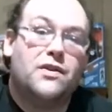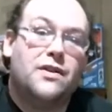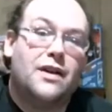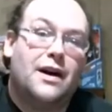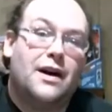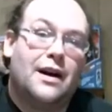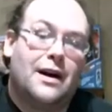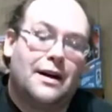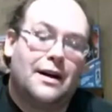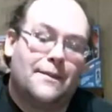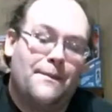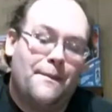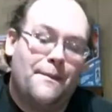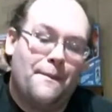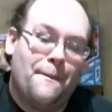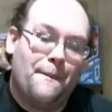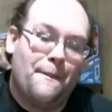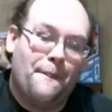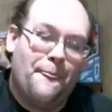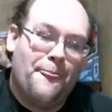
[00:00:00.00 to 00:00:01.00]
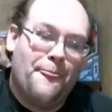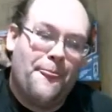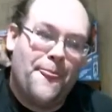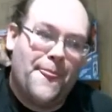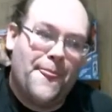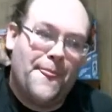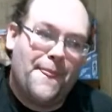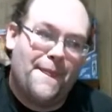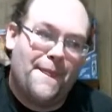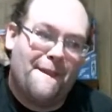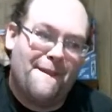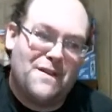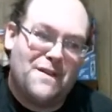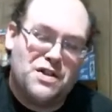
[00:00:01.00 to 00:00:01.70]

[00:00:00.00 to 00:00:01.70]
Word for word: Um, you know,